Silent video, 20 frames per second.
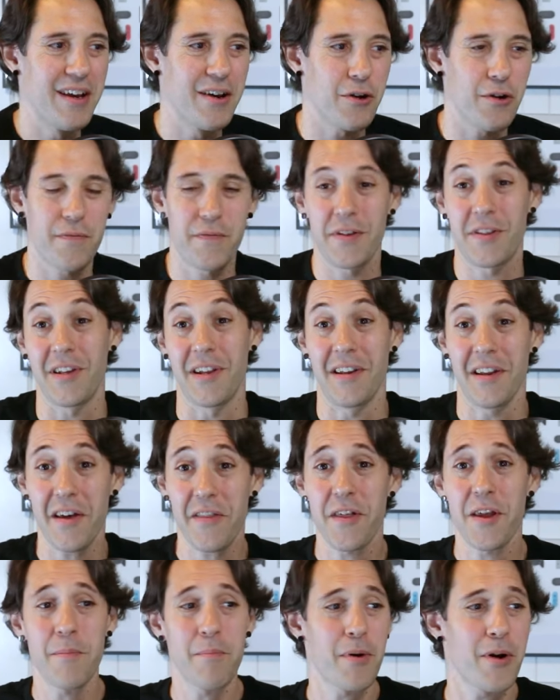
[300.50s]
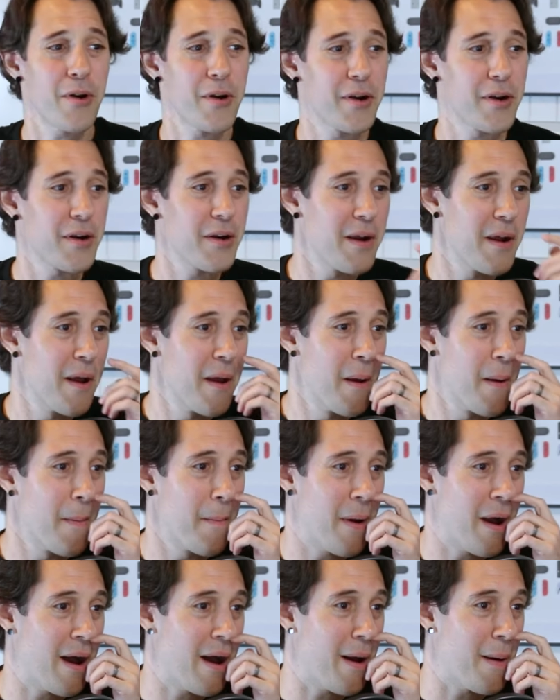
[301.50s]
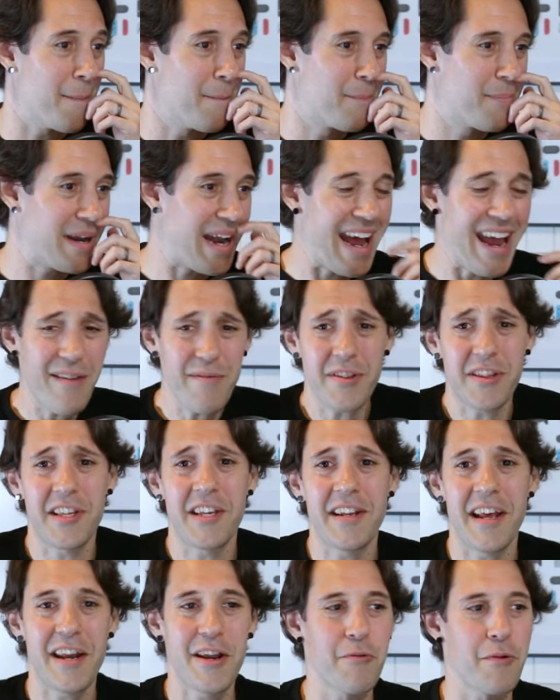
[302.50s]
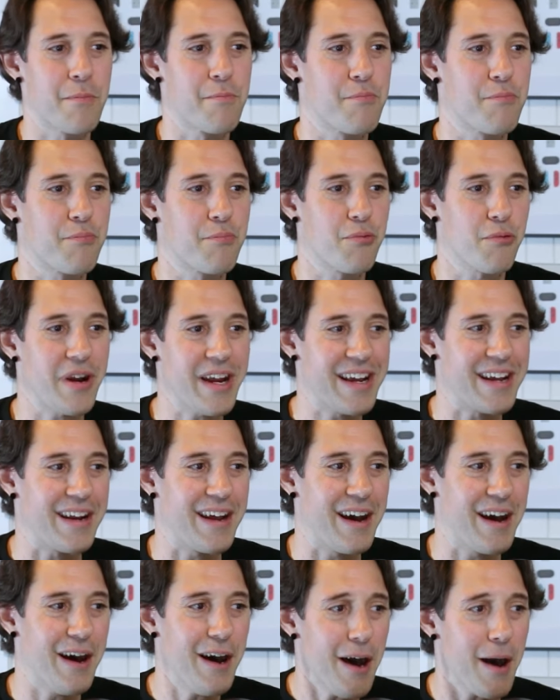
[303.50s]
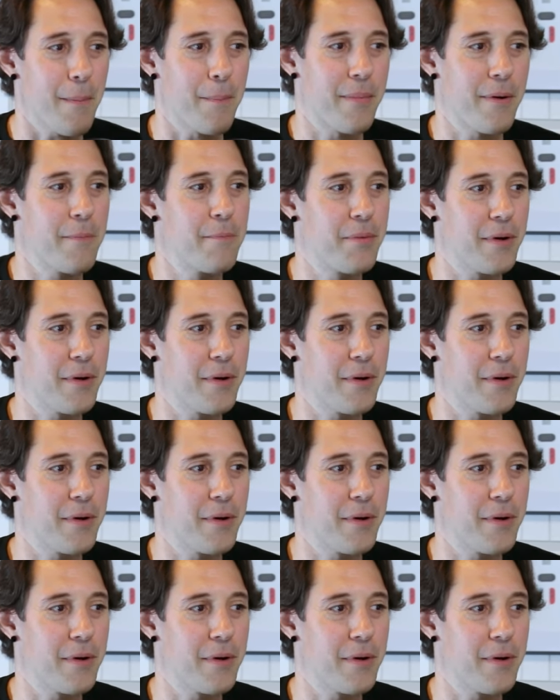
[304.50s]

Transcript: or if it's a nothing burger. But I haven't seen anyone bring it up.